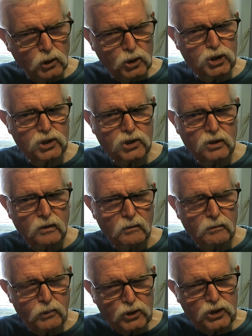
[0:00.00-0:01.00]
push
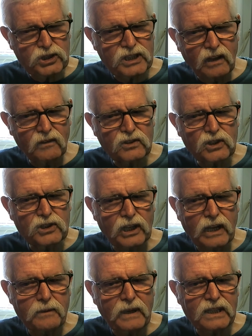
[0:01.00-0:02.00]
yourself to
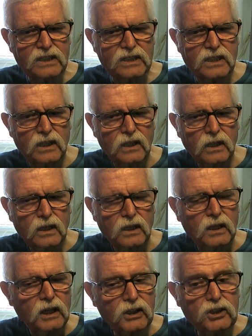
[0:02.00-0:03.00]
the limits,
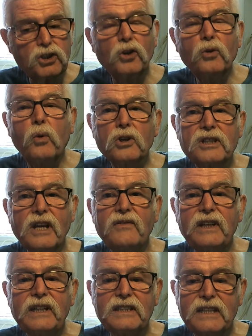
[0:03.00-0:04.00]
and do
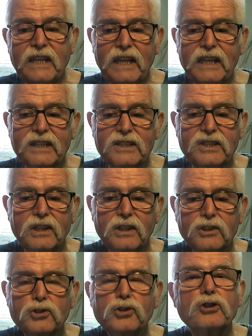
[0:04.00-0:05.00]
whatever it takes
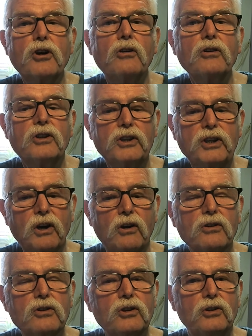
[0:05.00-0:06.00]
to conquer
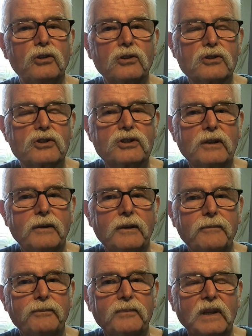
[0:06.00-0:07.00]
your goals.
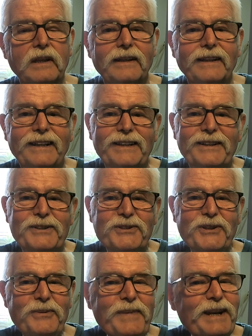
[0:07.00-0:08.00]

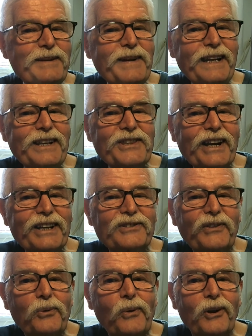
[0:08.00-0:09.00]
So many, many
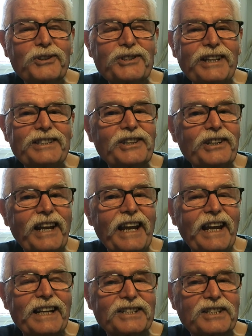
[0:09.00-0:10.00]
thanks for watching
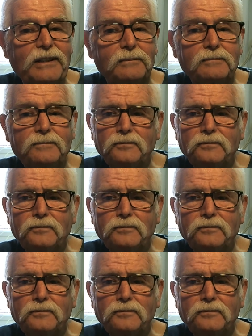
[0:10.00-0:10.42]
today's